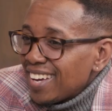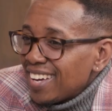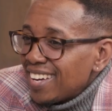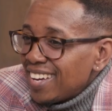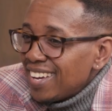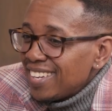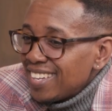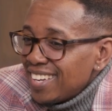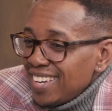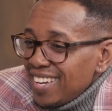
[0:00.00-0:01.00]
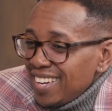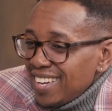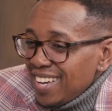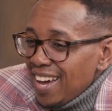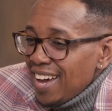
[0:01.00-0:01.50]
Yeah. And.
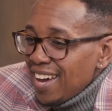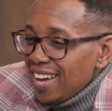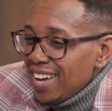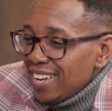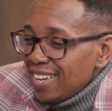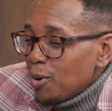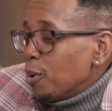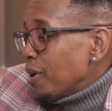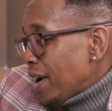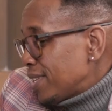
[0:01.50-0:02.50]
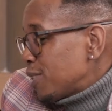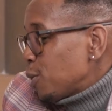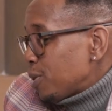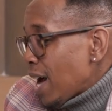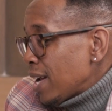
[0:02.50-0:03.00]
All right,
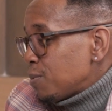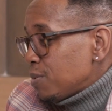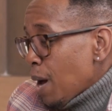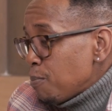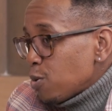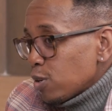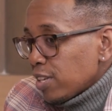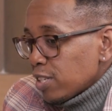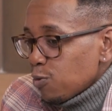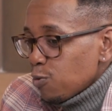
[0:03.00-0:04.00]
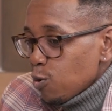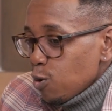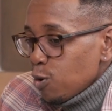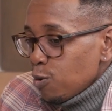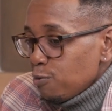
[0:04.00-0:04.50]
so that process
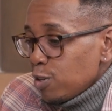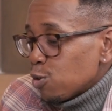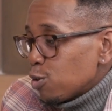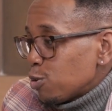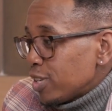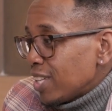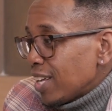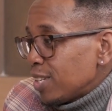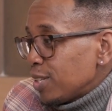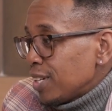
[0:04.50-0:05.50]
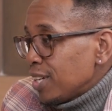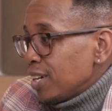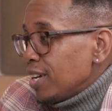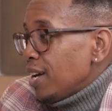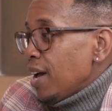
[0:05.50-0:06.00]
for Vision 2030
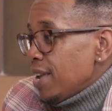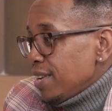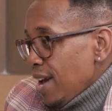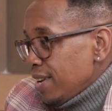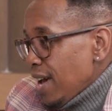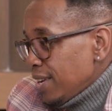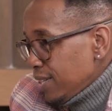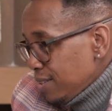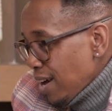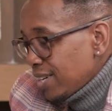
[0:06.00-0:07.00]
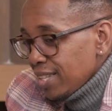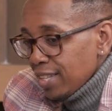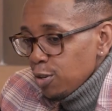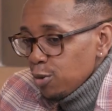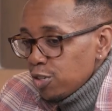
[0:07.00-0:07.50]
and writing
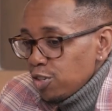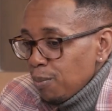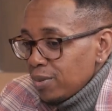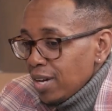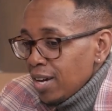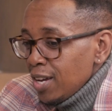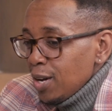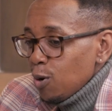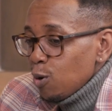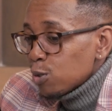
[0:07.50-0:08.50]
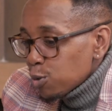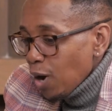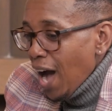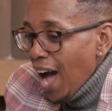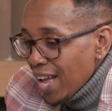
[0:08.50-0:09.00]
the youth chapter
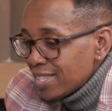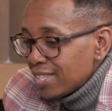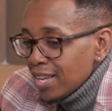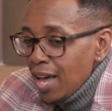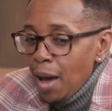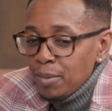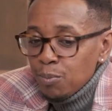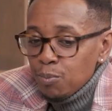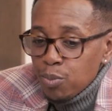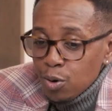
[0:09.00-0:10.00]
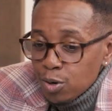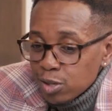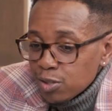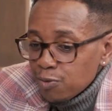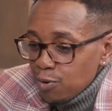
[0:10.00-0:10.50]
also adds, I mean,
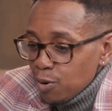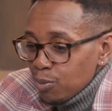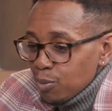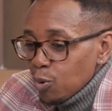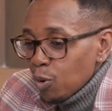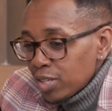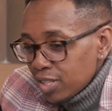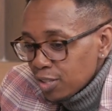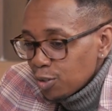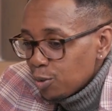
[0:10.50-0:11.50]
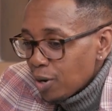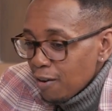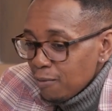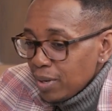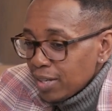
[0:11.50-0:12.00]
borrows from what you
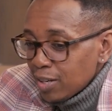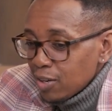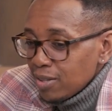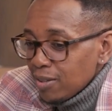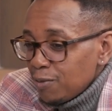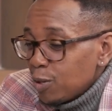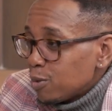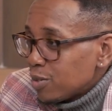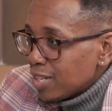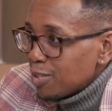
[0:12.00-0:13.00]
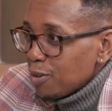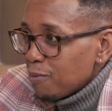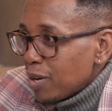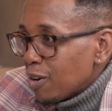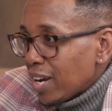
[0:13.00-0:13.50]
have been, the views that you
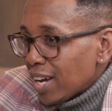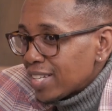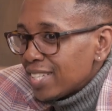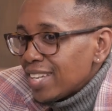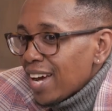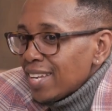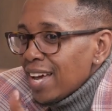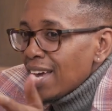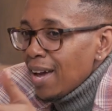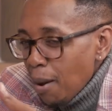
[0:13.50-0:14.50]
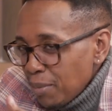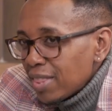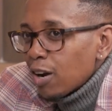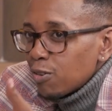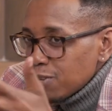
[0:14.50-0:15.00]
have been collecting and I mean
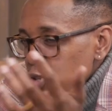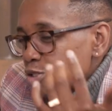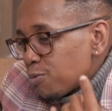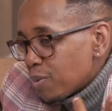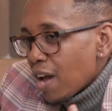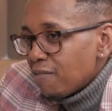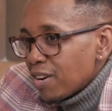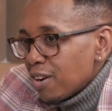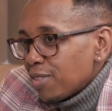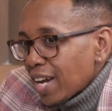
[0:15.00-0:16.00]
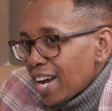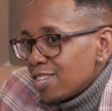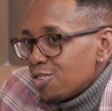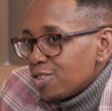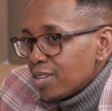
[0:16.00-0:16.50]
the conversations you've been having around the
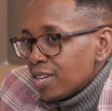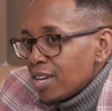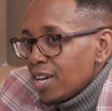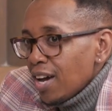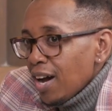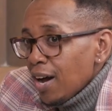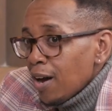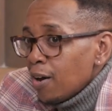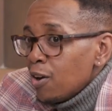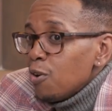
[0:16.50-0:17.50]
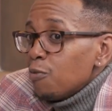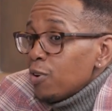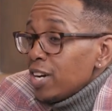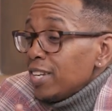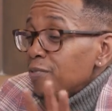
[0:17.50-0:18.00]
country
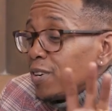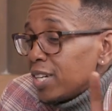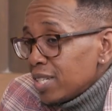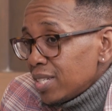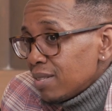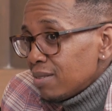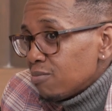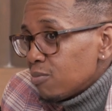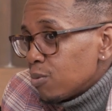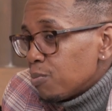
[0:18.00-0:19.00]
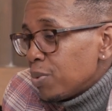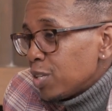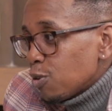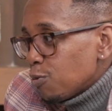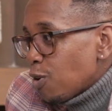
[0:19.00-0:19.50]
for a different
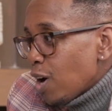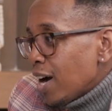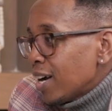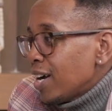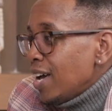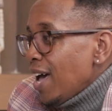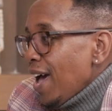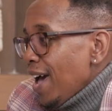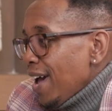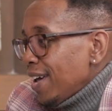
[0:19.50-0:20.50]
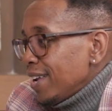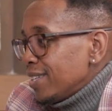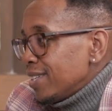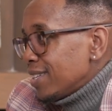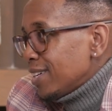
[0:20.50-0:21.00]
piece of work
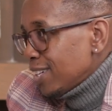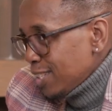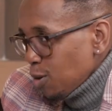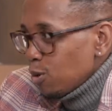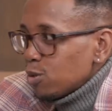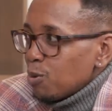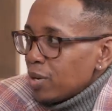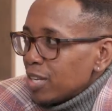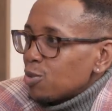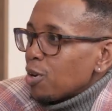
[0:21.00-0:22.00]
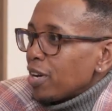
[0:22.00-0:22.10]
and it also begins